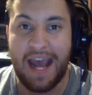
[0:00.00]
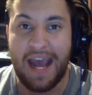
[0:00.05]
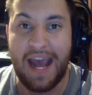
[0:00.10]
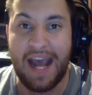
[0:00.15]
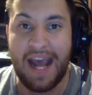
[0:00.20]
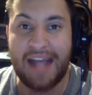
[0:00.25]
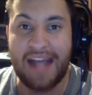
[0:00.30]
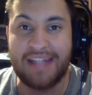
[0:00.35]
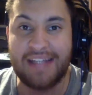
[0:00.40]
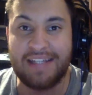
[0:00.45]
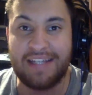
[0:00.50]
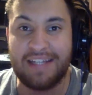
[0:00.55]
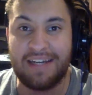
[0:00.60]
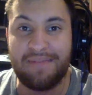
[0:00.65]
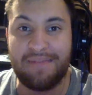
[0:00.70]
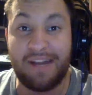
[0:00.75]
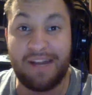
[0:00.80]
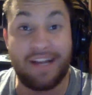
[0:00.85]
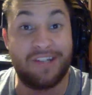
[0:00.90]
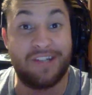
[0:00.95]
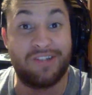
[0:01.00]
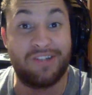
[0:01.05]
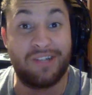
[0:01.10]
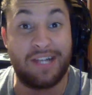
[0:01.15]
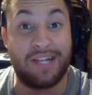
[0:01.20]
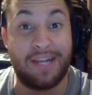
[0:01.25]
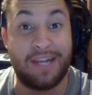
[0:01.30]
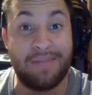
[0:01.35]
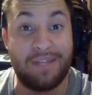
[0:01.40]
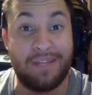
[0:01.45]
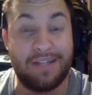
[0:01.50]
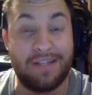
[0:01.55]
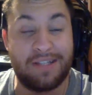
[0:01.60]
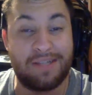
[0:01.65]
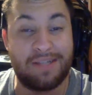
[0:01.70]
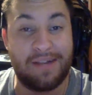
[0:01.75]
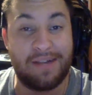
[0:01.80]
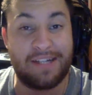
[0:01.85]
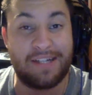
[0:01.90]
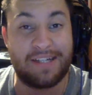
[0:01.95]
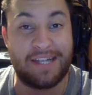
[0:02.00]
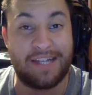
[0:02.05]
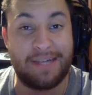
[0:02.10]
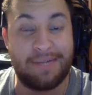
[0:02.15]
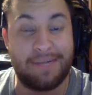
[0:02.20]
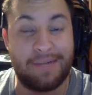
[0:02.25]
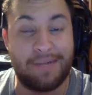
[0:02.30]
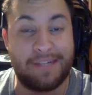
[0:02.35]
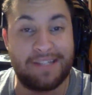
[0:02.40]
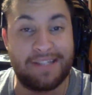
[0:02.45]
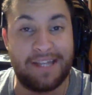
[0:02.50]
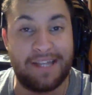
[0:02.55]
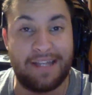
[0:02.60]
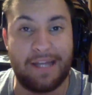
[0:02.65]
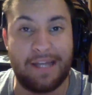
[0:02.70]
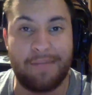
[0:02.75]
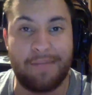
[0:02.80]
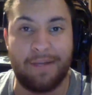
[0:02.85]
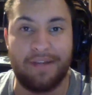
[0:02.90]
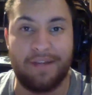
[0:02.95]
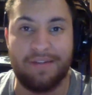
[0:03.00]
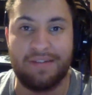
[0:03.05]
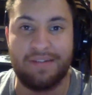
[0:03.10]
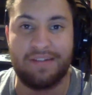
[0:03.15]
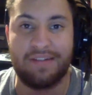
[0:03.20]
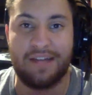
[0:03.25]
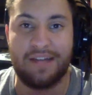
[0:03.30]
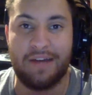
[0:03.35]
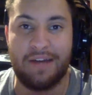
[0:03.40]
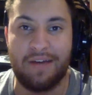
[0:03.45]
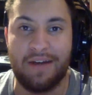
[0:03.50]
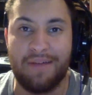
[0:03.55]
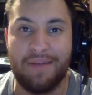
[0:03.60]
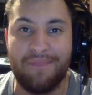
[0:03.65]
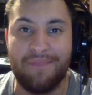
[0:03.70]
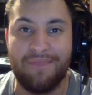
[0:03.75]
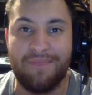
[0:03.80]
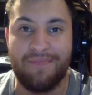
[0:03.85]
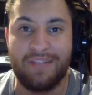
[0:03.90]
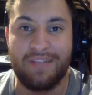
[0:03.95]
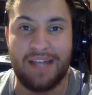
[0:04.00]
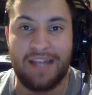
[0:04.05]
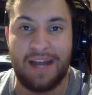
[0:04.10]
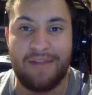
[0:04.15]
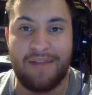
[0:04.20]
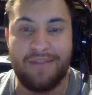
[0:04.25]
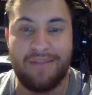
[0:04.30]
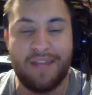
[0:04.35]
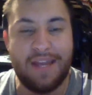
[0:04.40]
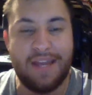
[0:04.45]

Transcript: and uh, making sure you keep the, smash keep smashing that like button. So um, yeah.